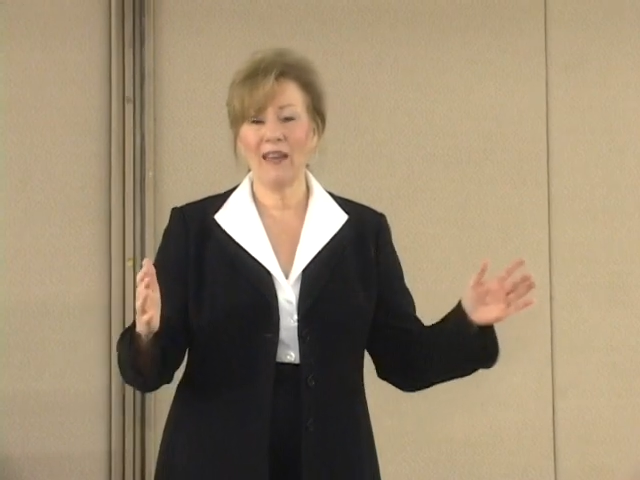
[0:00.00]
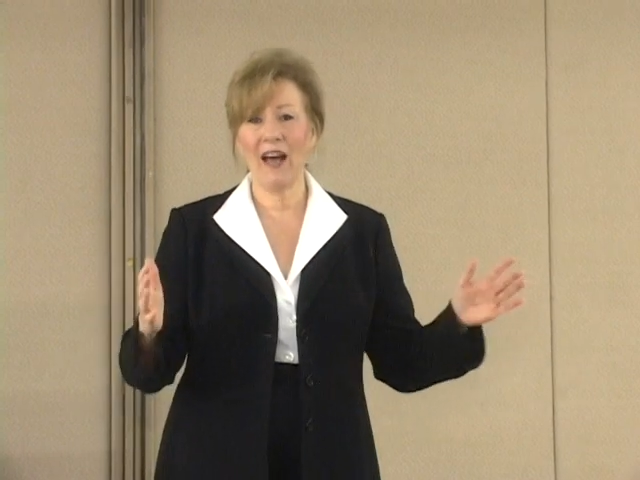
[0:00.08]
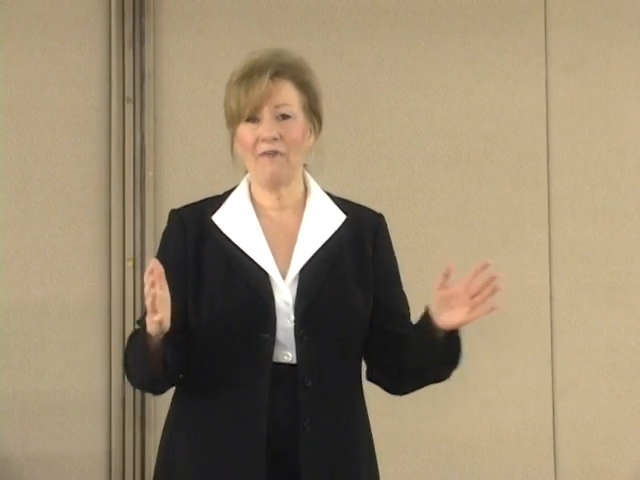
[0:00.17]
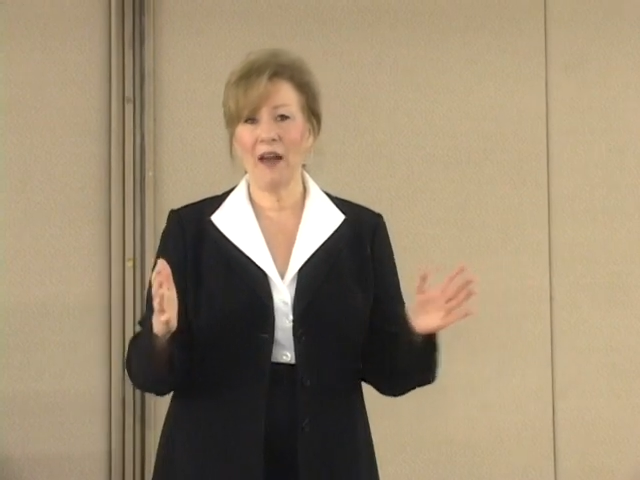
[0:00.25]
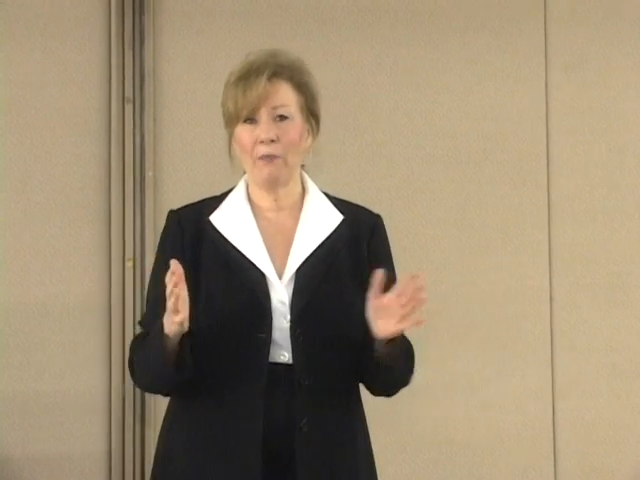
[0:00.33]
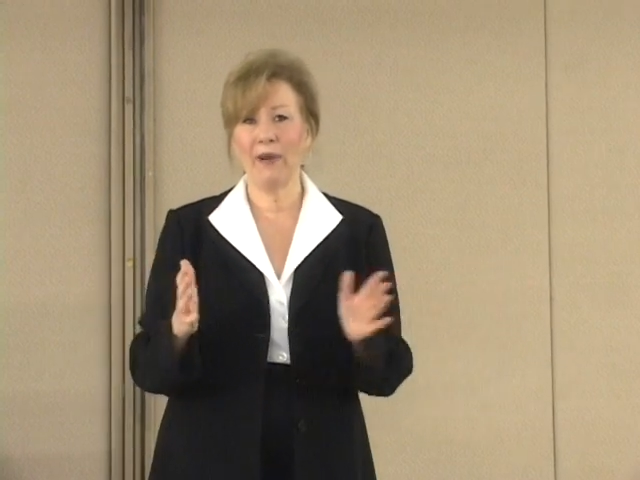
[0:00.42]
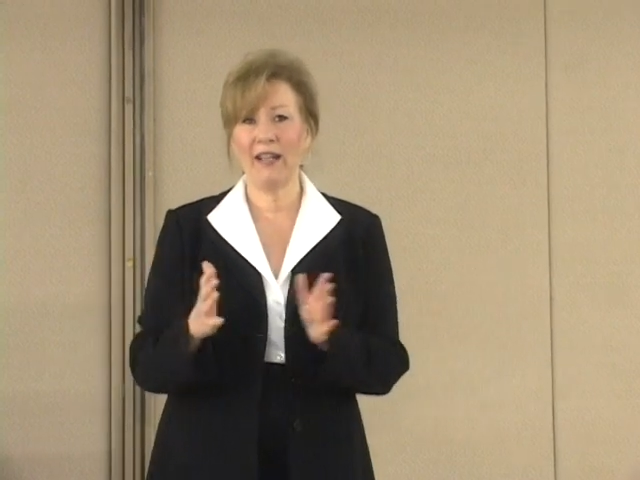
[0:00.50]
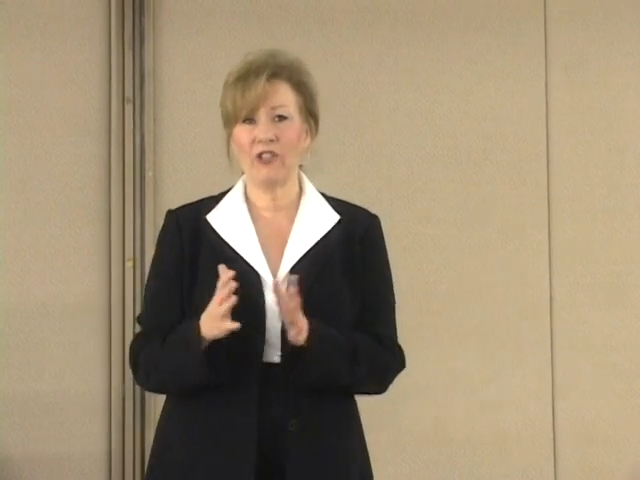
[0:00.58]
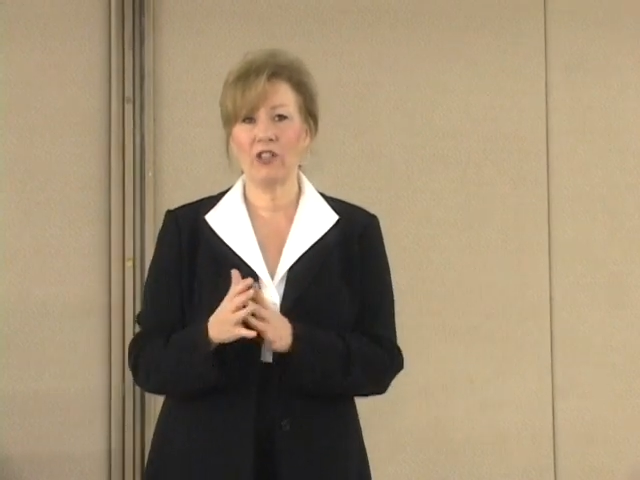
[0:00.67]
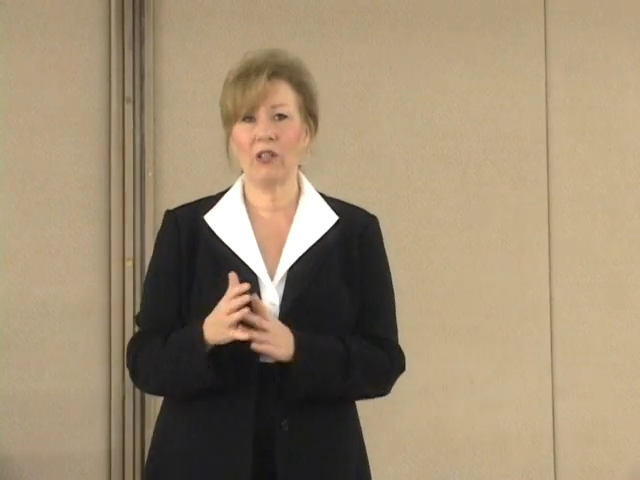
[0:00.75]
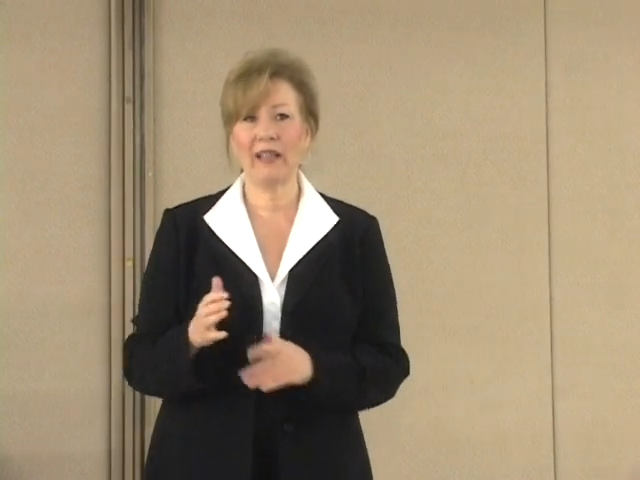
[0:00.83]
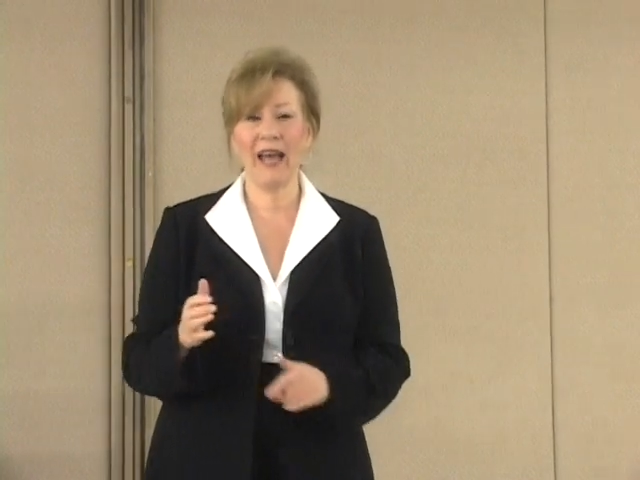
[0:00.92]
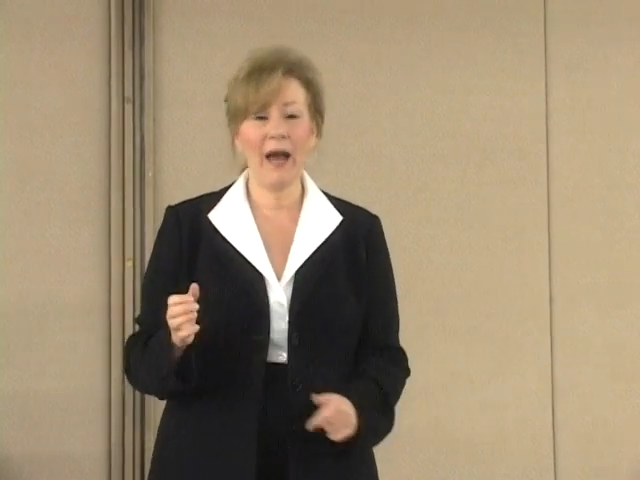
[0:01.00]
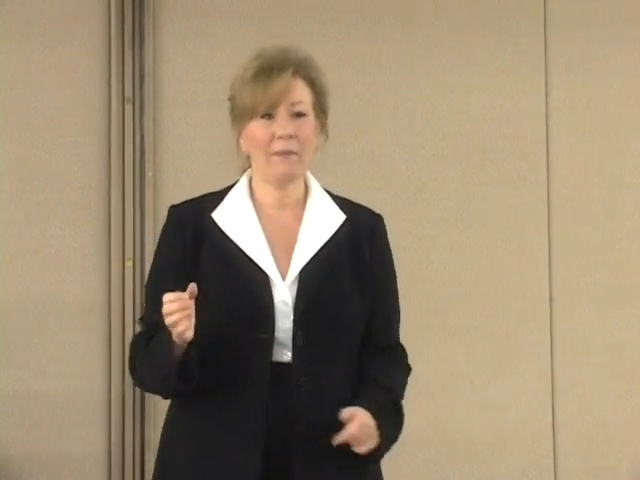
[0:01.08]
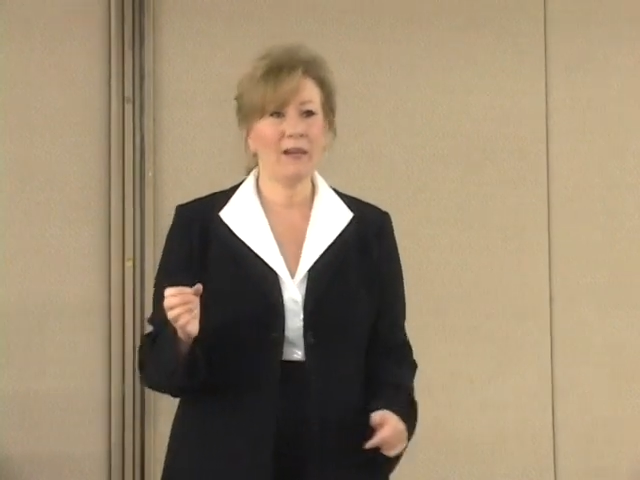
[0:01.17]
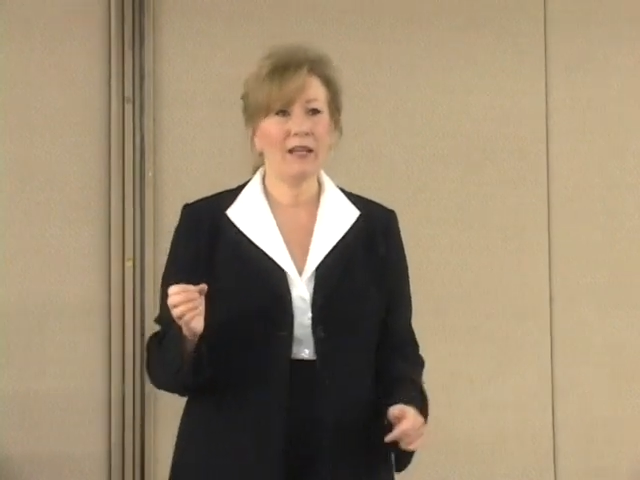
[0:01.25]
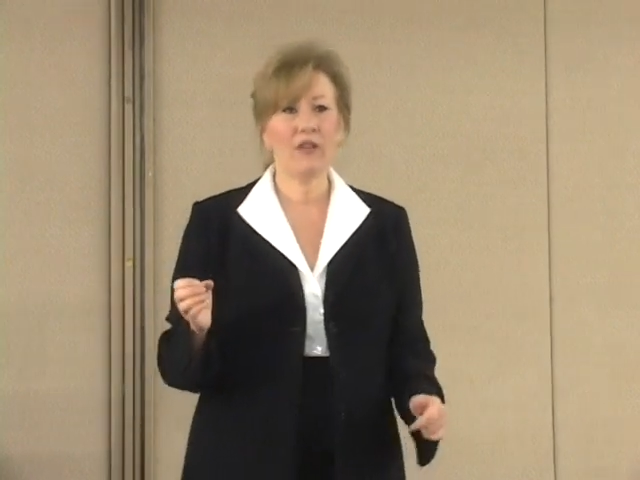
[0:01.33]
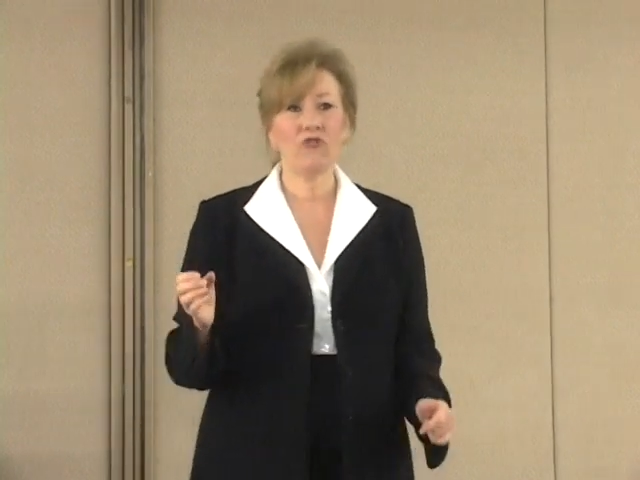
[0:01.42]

that vibrational gap